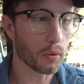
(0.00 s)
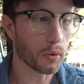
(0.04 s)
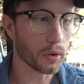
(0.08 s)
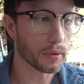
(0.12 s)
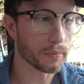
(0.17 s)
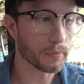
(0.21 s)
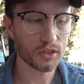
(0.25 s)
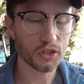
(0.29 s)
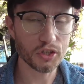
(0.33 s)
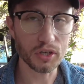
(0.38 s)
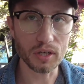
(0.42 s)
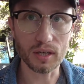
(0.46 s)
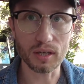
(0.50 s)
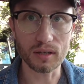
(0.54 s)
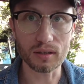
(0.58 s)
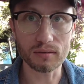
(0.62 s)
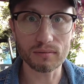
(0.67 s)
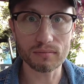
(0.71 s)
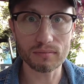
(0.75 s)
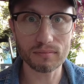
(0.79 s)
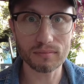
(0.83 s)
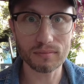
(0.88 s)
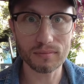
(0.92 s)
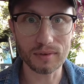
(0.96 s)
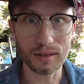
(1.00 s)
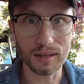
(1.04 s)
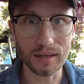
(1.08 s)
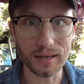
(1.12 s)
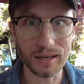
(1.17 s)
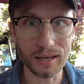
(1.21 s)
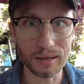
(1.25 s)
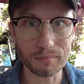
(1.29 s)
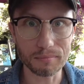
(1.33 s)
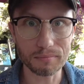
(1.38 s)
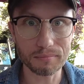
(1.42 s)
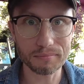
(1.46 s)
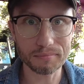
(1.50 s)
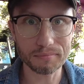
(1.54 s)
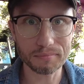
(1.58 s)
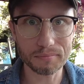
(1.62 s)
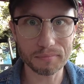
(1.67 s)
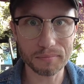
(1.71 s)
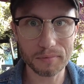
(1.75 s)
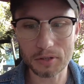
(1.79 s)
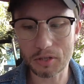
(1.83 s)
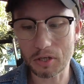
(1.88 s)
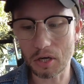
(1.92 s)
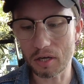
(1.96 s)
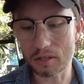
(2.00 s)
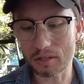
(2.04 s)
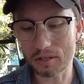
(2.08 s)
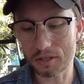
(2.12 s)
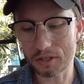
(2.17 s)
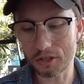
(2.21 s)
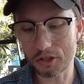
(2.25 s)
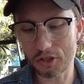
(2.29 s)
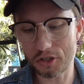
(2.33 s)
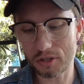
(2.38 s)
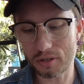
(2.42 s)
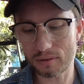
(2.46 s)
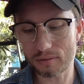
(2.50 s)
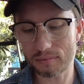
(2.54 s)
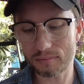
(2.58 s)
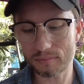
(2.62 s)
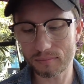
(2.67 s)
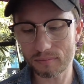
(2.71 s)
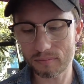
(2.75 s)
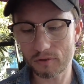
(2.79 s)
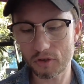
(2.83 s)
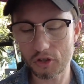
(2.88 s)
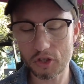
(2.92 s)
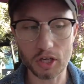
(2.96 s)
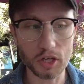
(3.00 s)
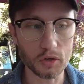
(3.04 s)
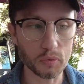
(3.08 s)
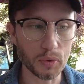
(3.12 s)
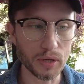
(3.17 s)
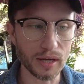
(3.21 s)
one. Chicken, lamb, sausage, chicken